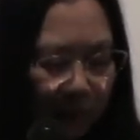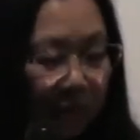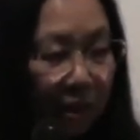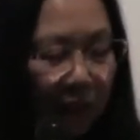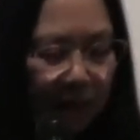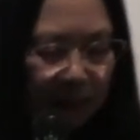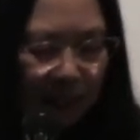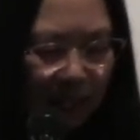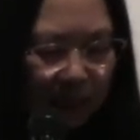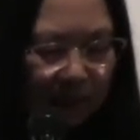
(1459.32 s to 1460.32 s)
dreamt a
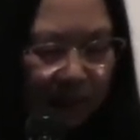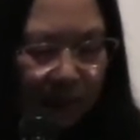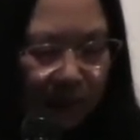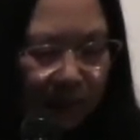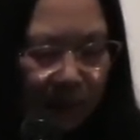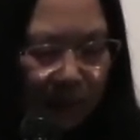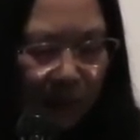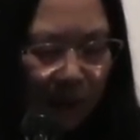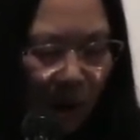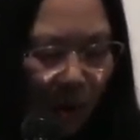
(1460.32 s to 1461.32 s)
silence,
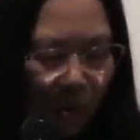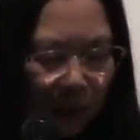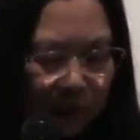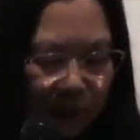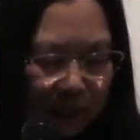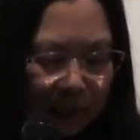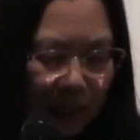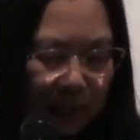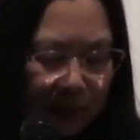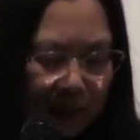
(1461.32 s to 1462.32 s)
or whether the
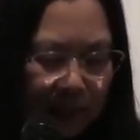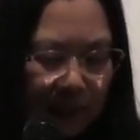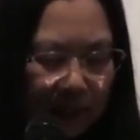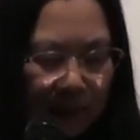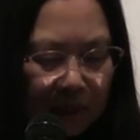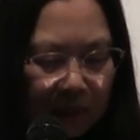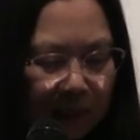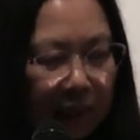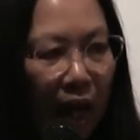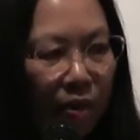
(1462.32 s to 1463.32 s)
silence is the
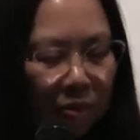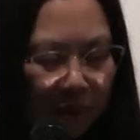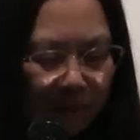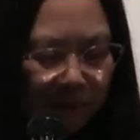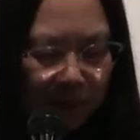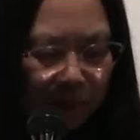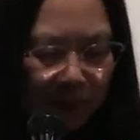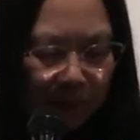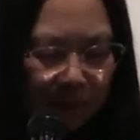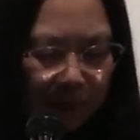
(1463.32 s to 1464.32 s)
sound of a
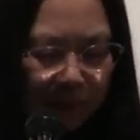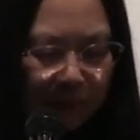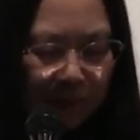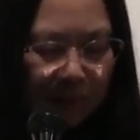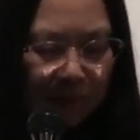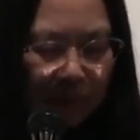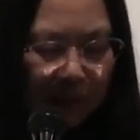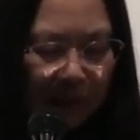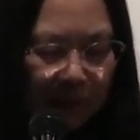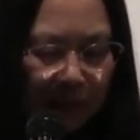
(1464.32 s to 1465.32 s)
dream.
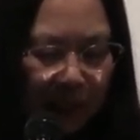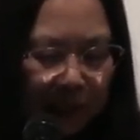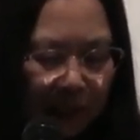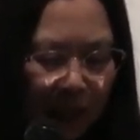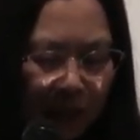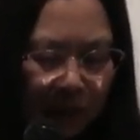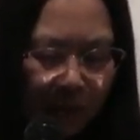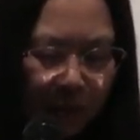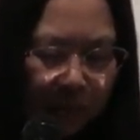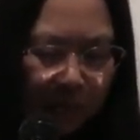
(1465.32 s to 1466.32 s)
The entire
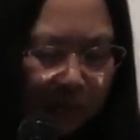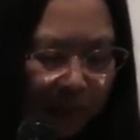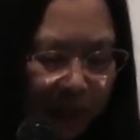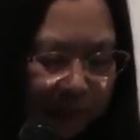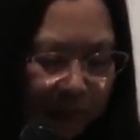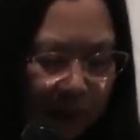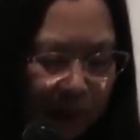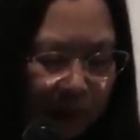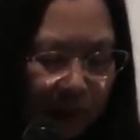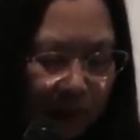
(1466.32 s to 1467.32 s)
room
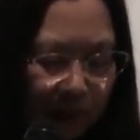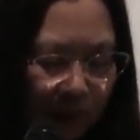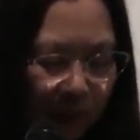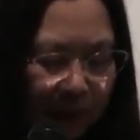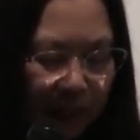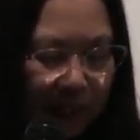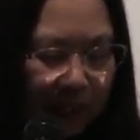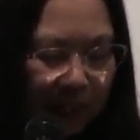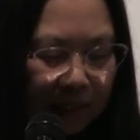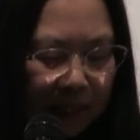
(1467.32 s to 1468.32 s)
brims with
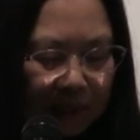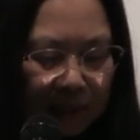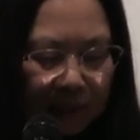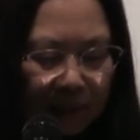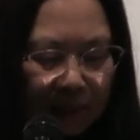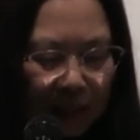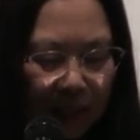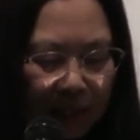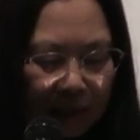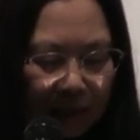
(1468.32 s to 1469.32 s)
incandescent
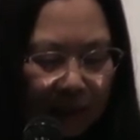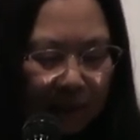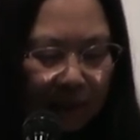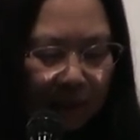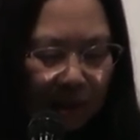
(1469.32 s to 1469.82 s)
silence.